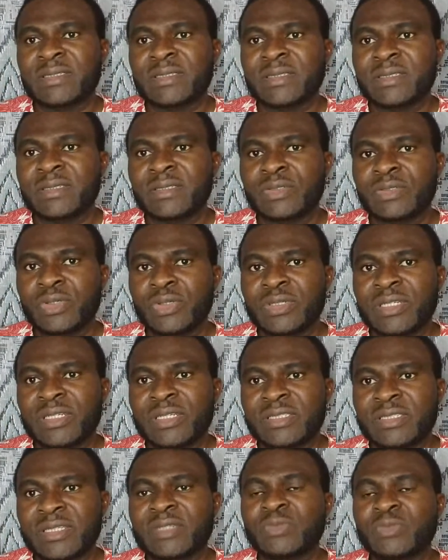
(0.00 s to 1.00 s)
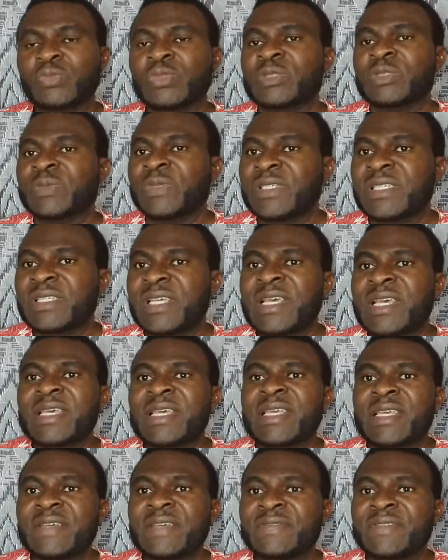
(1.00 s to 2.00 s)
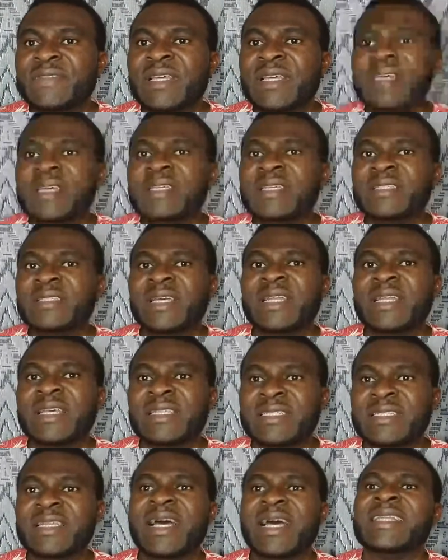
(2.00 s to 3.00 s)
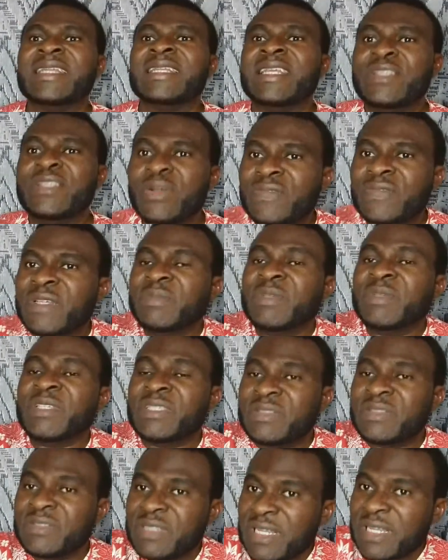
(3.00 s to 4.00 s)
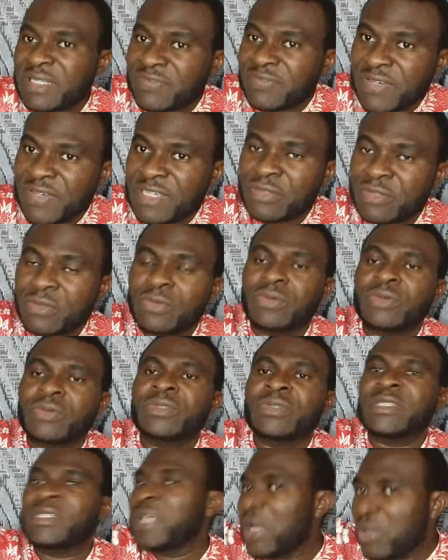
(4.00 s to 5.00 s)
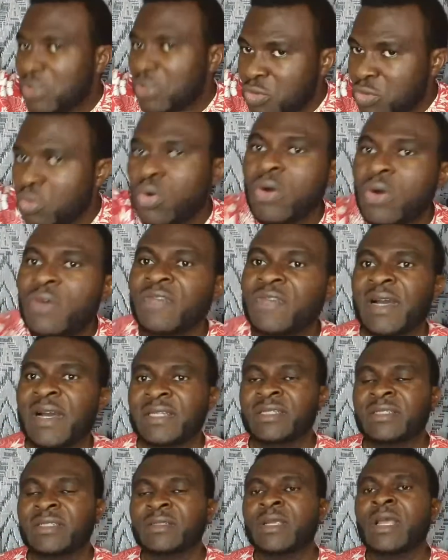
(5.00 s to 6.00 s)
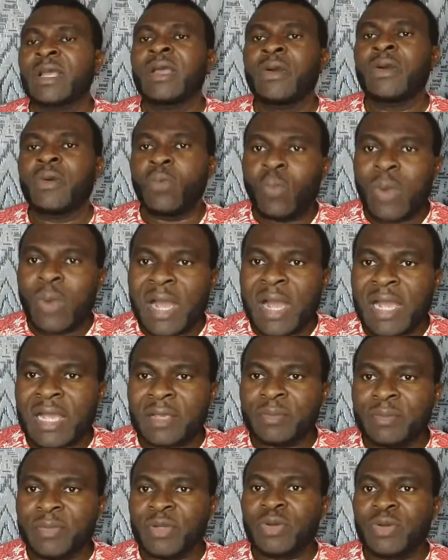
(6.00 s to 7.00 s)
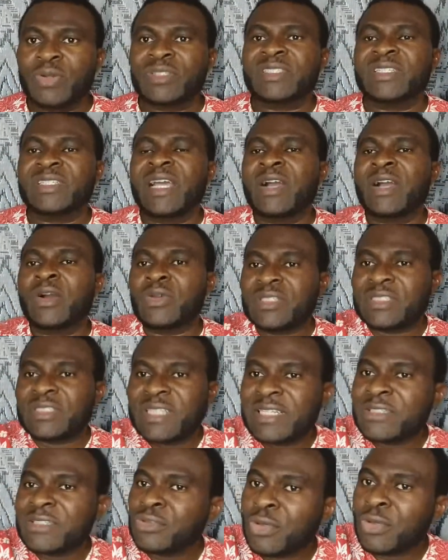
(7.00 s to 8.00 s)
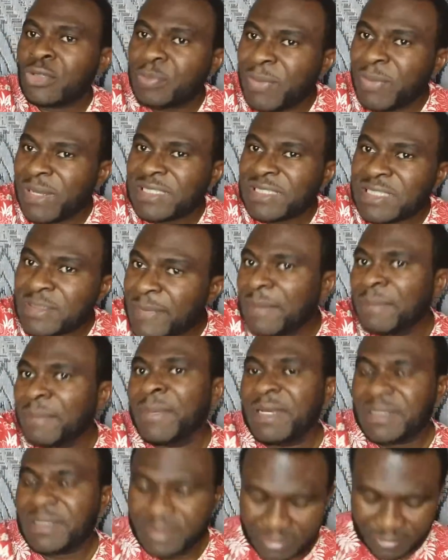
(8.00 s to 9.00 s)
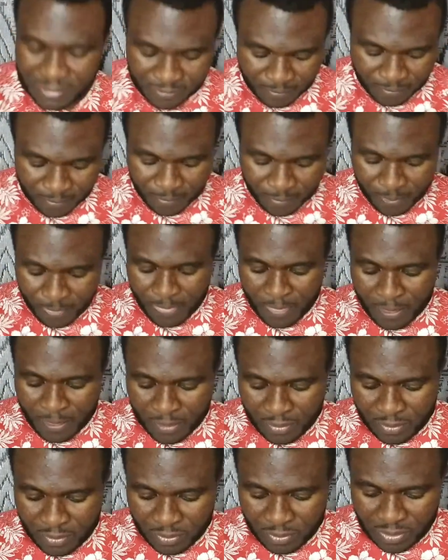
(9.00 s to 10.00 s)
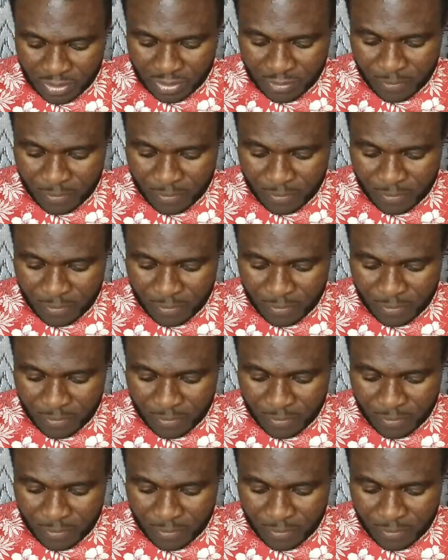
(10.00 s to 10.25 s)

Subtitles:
You understand? Which means if there is an accident and any of them is in that vehicle, they are also covered. Why? Because they are considered third party members. Okay.